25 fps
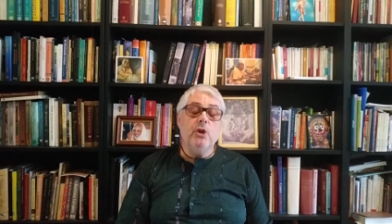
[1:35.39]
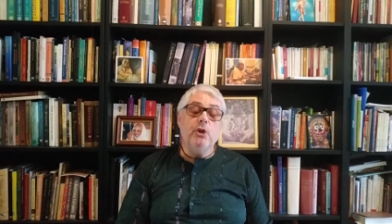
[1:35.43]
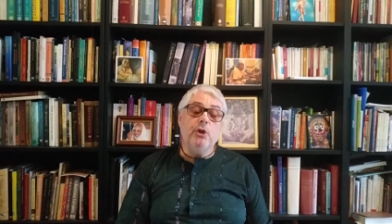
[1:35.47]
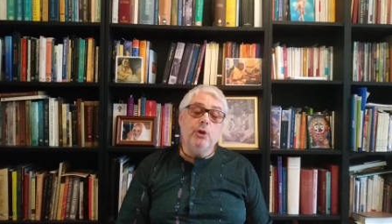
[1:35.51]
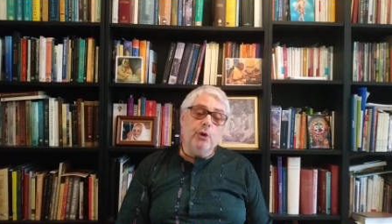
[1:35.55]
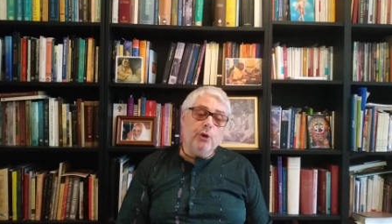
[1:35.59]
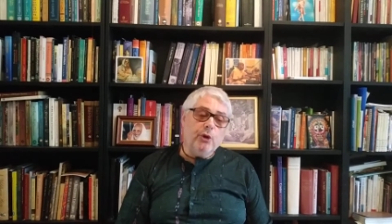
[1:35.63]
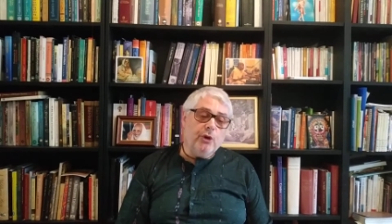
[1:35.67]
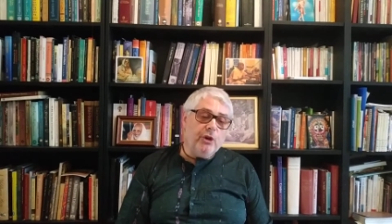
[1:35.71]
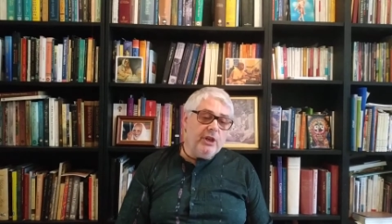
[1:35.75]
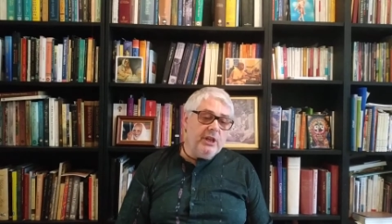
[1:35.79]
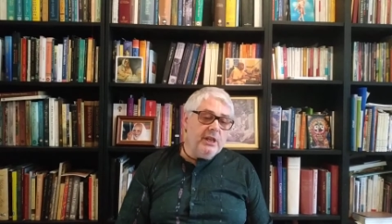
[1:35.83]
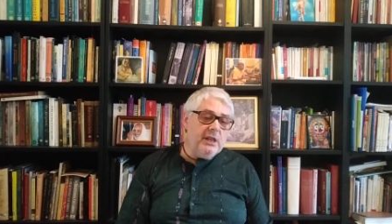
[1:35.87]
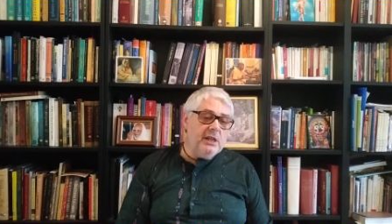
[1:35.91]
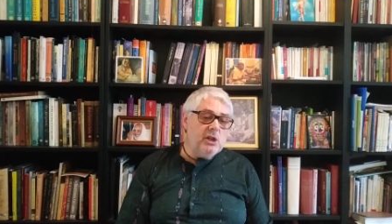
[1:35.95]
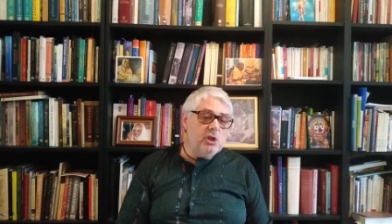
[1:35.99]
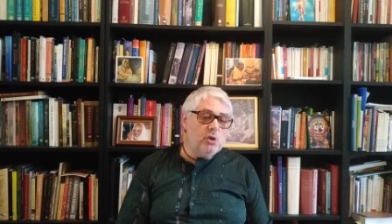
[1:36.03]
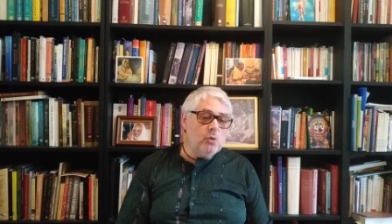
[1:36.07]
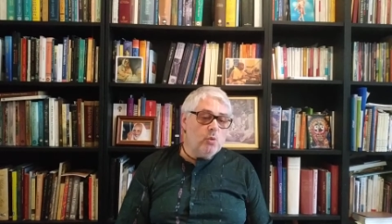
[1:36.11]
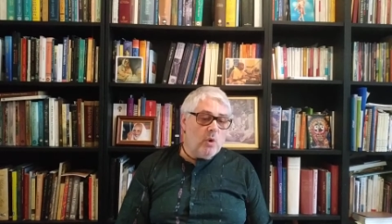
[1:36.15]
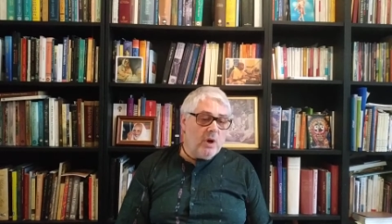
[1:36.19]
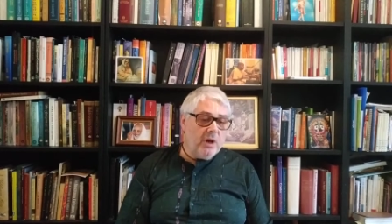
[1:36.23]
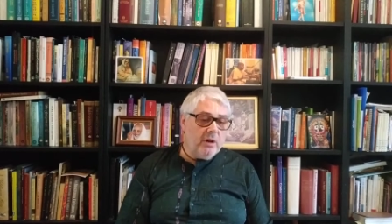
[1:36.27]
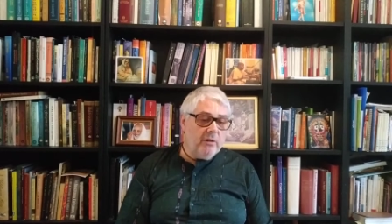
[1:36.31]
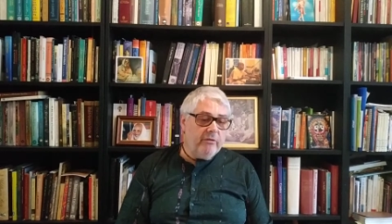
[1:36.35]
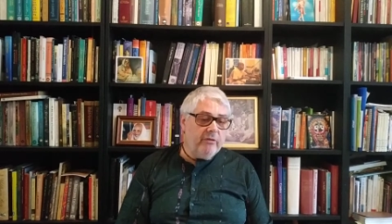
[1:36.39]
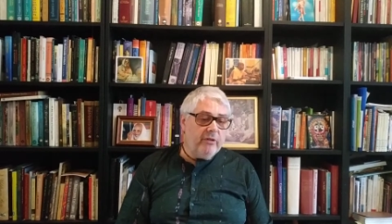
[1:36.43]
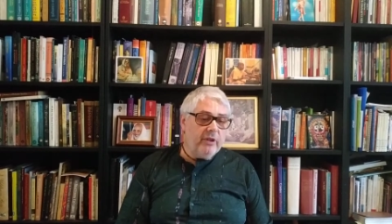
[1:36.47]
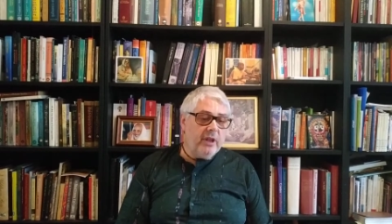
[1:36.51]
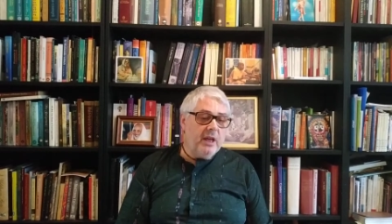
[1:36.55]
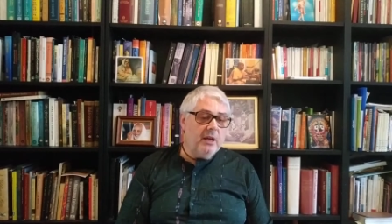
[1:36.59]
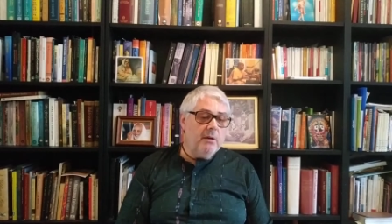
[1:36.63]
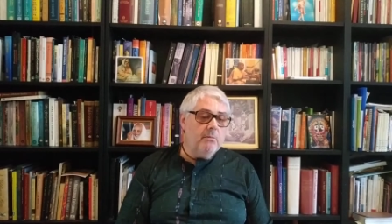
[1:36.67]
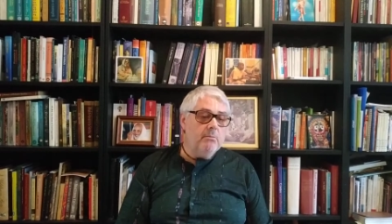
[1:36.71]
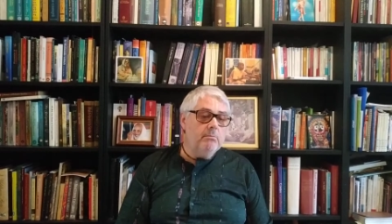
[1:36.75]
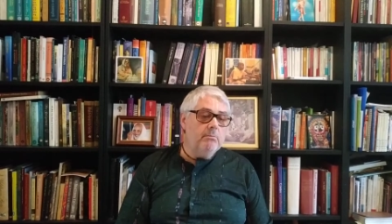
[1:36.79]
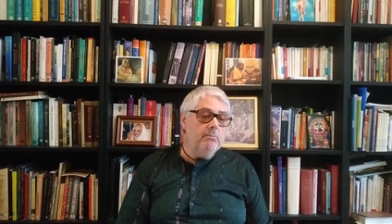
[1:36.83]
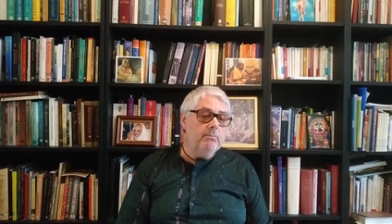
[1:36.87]
Yoni is one of
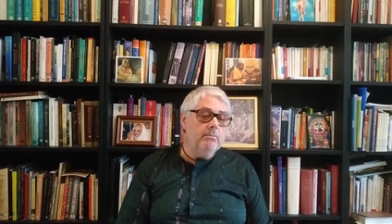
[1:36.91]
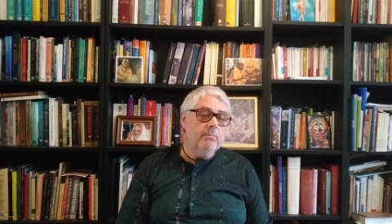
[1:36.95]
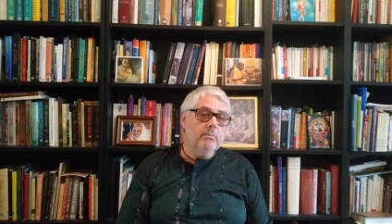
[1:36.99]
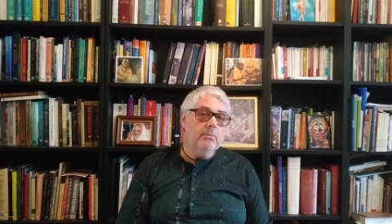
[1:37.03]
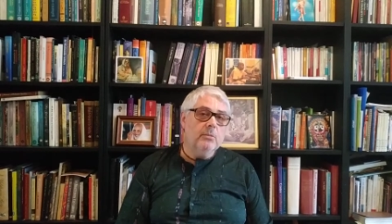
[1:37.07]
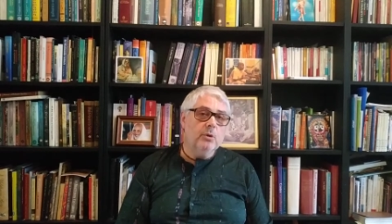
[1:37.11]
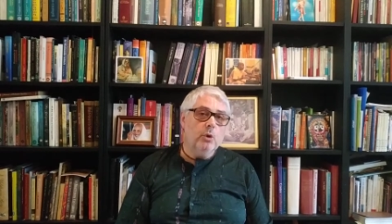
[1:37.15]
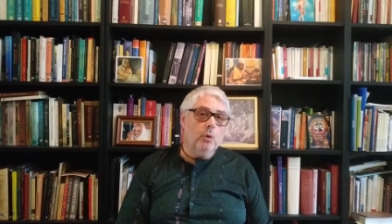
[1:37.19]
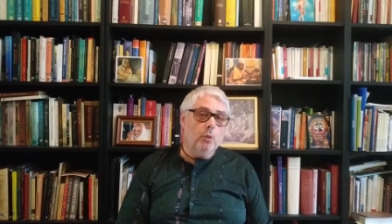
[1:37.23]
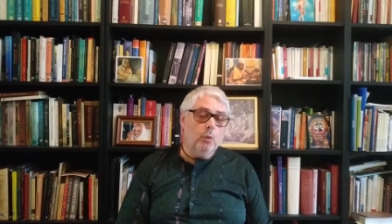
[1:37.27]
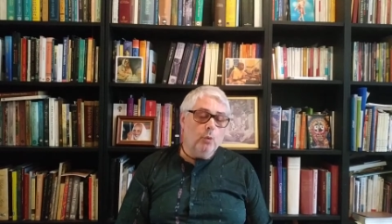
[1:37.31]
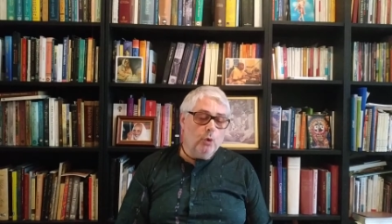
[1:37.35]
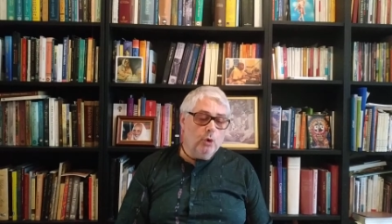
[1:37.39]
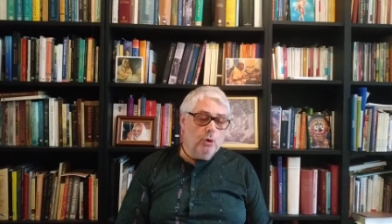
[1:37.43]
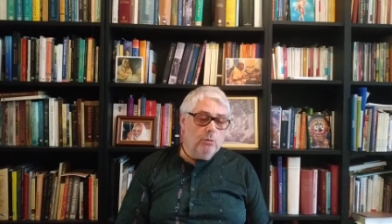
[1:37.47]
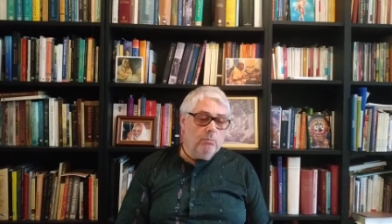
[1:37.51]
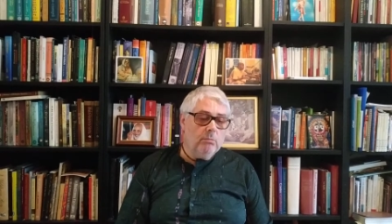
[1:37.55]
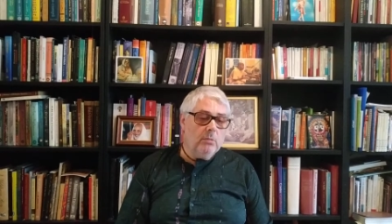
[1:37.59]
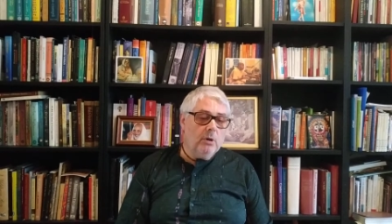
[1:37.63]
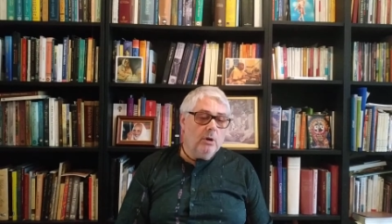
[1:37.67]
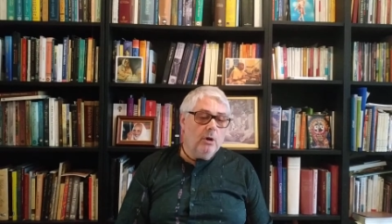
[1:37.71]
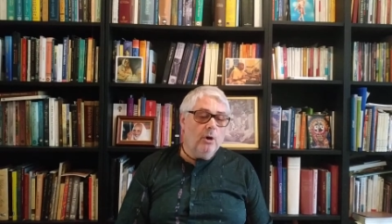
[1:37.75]
them, the womb,